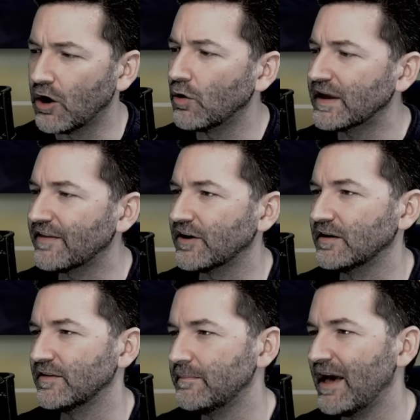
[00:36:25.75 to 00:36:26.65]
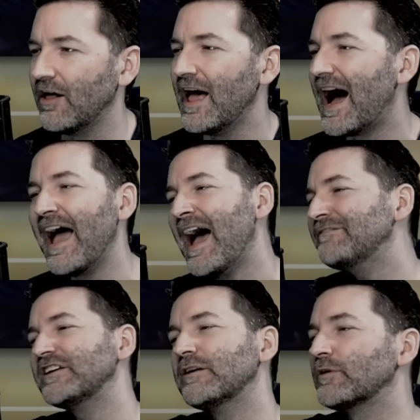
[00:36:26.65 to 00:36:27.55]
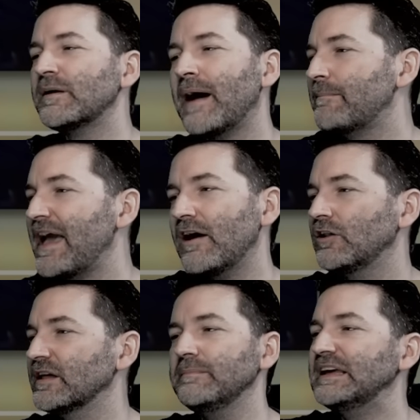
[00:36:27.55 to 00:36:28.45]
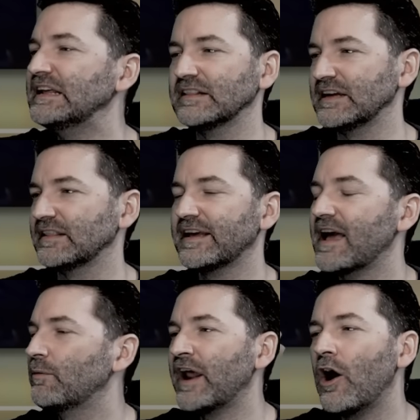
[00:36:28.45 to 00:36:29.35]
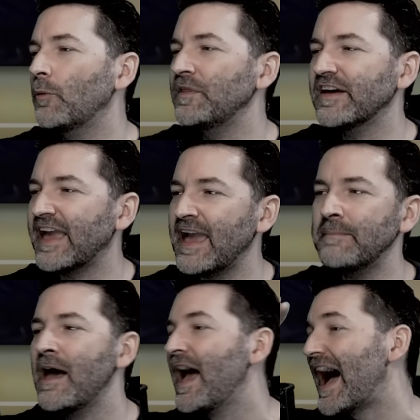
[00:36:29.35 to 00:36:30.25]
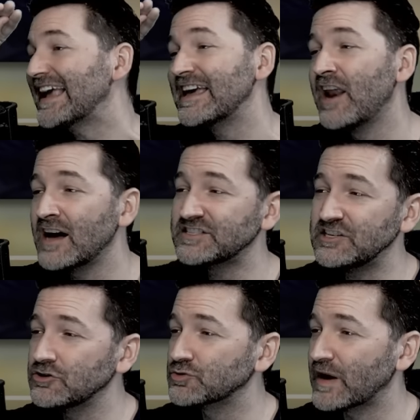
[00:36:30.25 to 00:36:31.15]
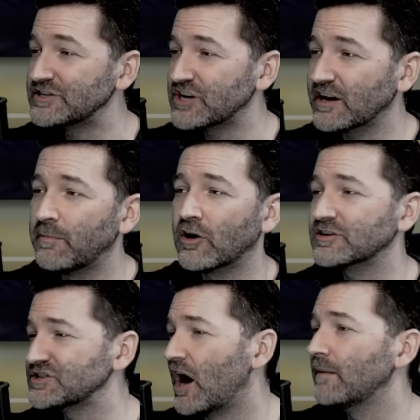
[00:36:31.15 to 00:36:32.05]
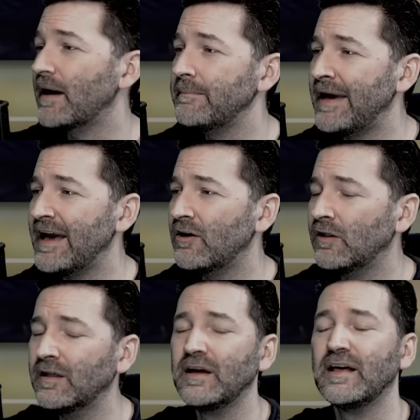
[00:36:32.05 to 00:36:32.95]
Oh yeah, the, the mail. I have to get rid of my mail immediately. Like when I open the game, I cannot see those red check marks on my mail.